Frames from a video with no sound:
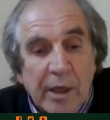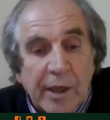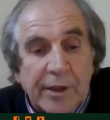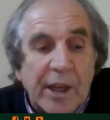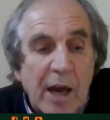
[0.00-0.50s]

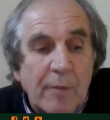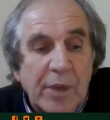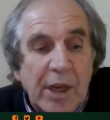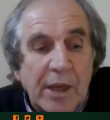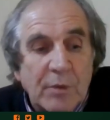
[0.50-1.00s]
And the
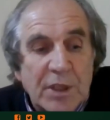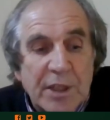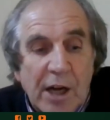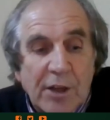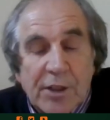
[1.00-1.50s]
campaign was
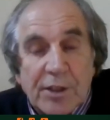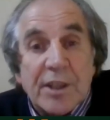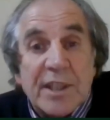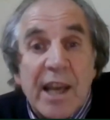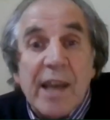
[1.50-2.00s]
started
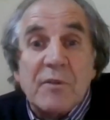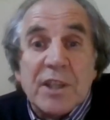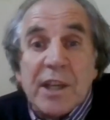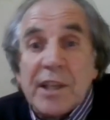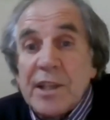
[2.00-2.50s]
to save
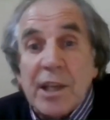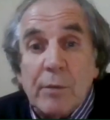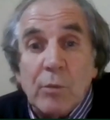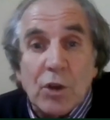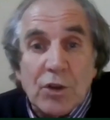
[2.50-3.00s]

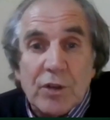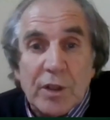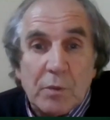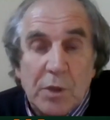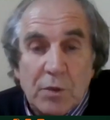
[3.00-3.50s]
16 Moor
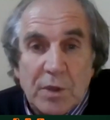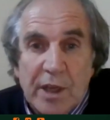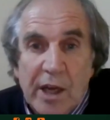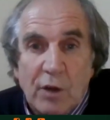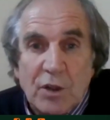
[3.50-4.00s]
Street, which was
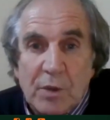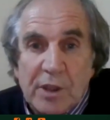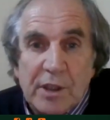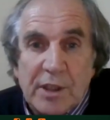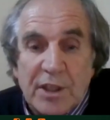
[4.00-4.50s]
the house
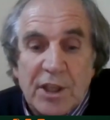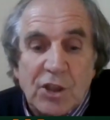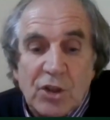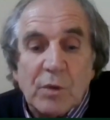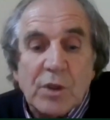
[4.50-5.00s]
where the
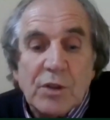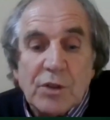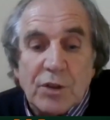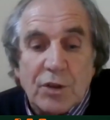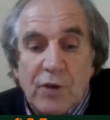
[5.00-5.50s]
decision
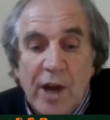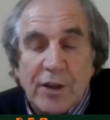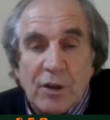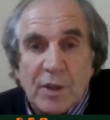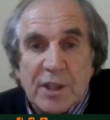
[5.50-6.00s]
to
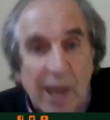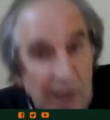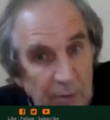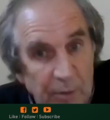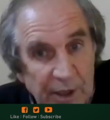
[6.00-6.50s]
surrender was
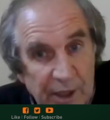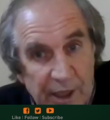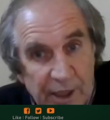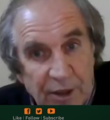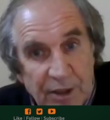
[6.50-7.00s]
taken by the
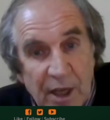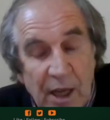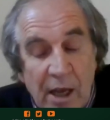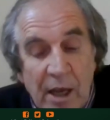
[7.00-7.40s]
leaders.